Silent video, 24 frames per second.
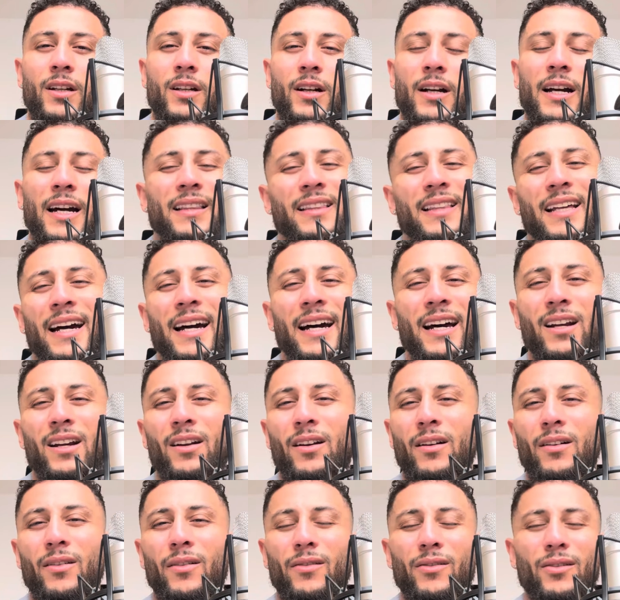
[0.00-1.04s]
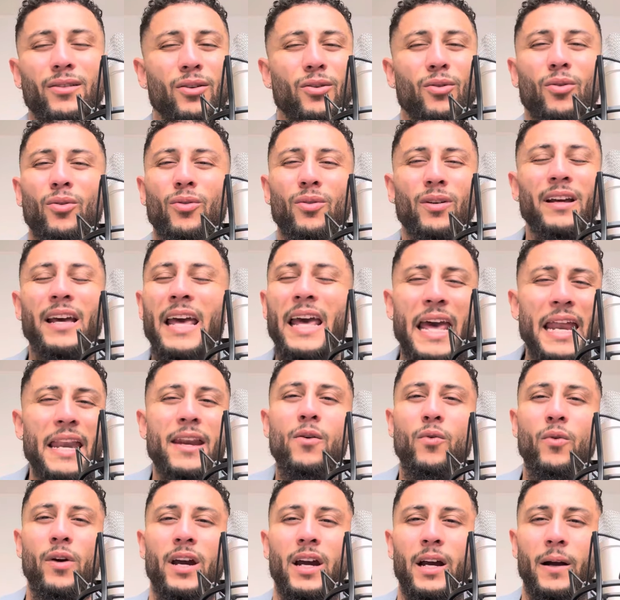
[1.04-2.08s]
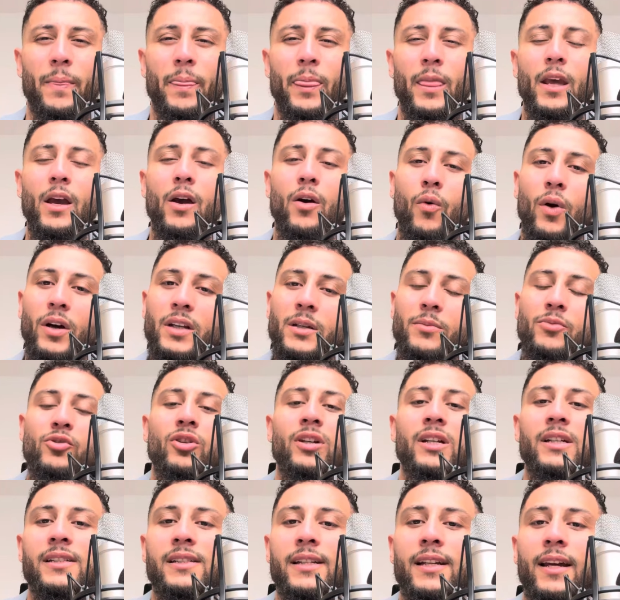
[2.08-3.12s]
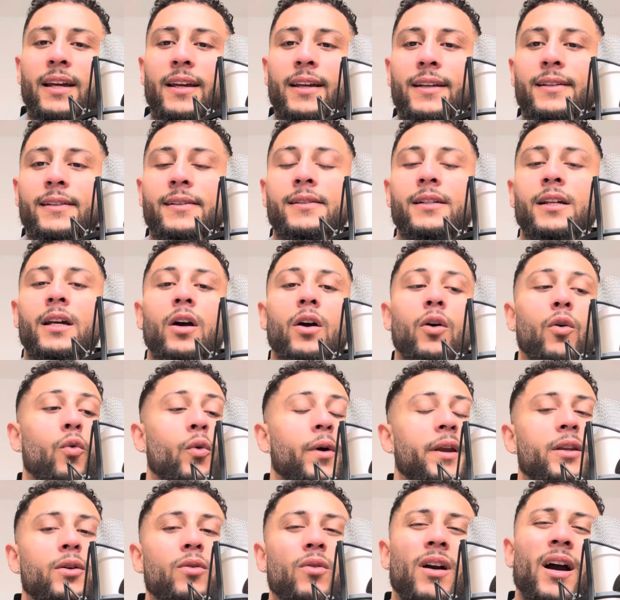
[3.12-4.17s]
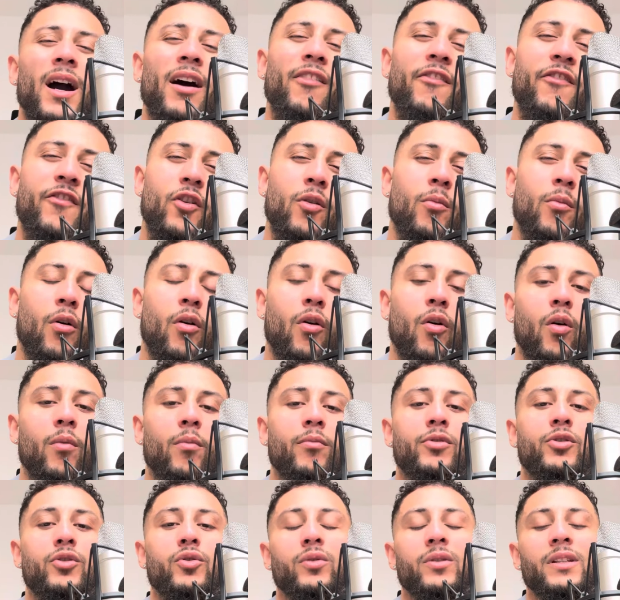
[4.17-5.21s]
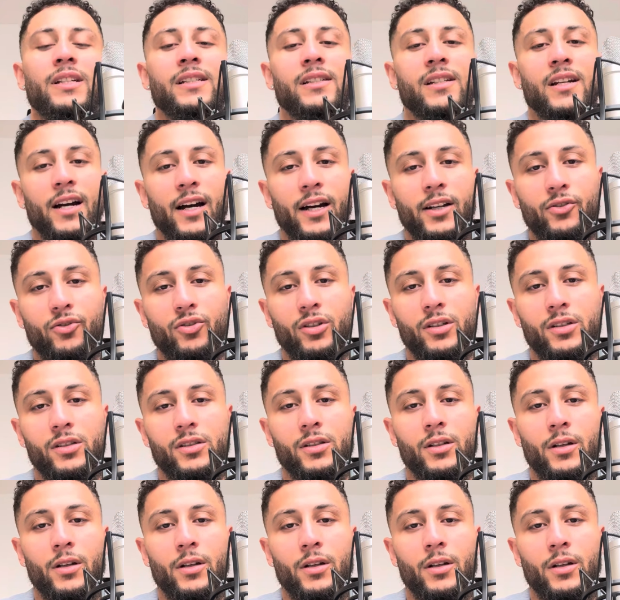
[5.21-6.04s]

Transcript: Qatar, or anywhere. What I'm trying to say is, when you come from home to these countries,